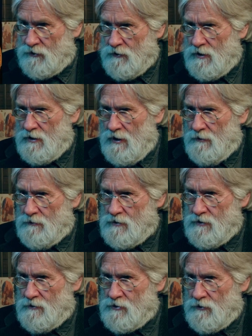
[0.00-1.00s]
three types,
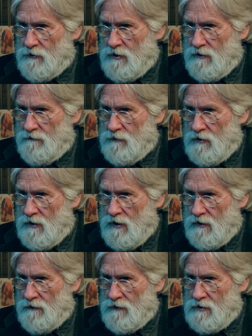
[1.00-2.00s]
there's three of them. You can
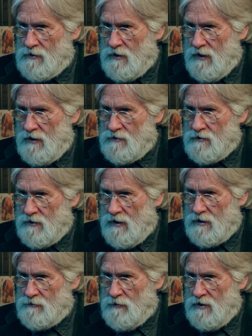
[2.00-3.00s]
count these guys
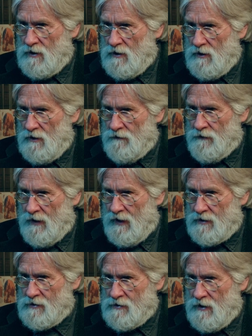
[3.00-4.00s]
as being of
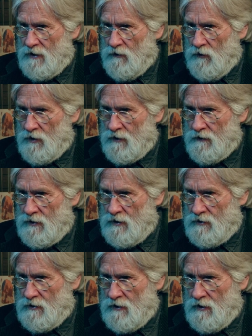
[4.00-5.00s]
that set. One of
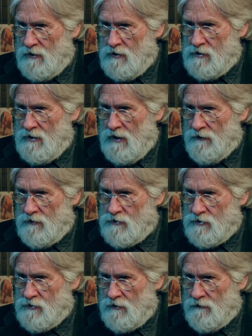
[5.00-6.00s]
these. You see how those
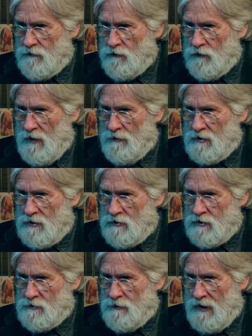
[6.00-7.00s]
are sort of
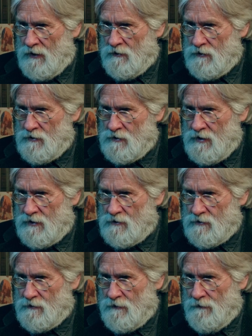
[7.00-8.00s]
repetitious pattern
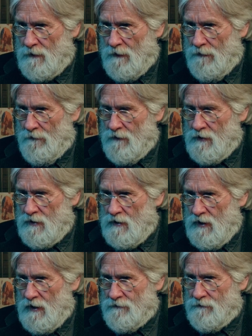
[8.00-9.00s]
sets.
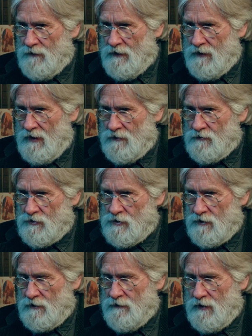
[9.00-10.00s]
And I find that
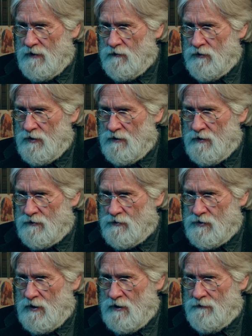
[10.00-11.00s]
interesting. I find that really
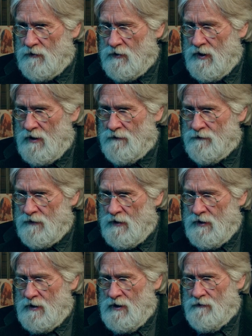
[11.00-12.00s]
interesting. And if you again, if
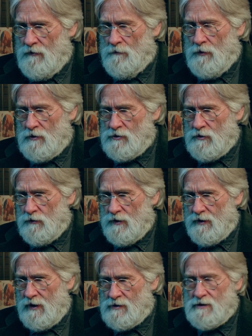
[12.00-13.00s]
if a person who
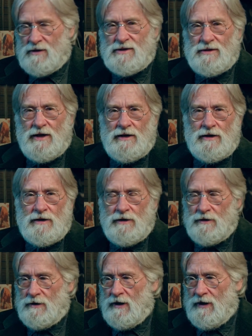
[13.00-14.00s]
really has an aesthetic
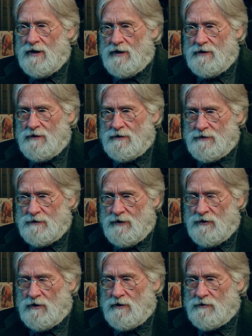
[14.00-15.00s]
eye,
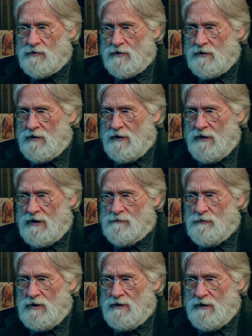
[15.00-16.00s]
an artist, has
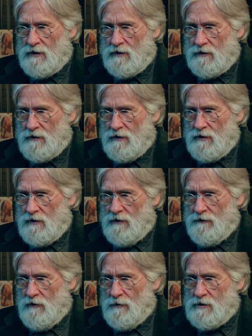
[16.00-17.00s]
been mm-hmm. there,
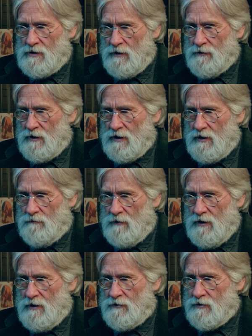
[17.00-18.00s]
there'll be something
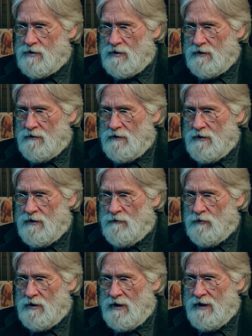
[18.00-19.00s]
interesting
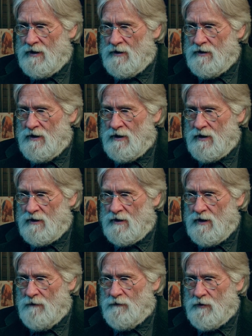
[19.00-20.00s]
and related and a
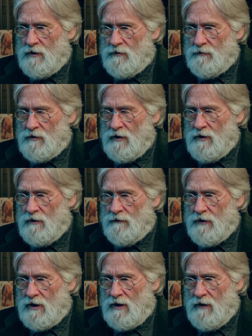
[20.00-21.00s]
comforted, you know,
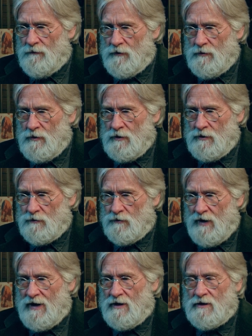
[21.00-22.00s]
very comfortable
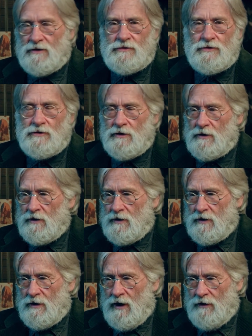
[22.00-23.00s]
rightness,
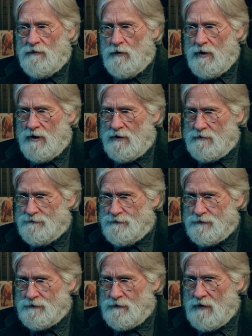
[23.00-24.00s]
kind of a way.
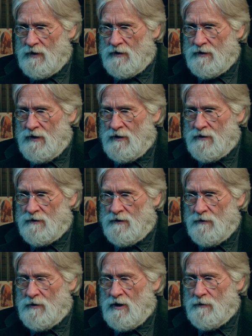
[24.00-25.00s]
Uh, again,
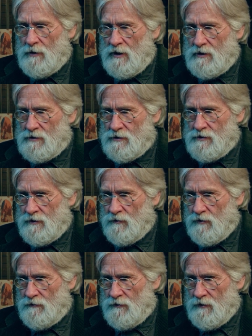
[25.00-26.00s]
they'll be harmonized. Is another
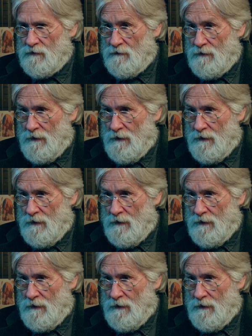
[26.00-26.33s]
word for it.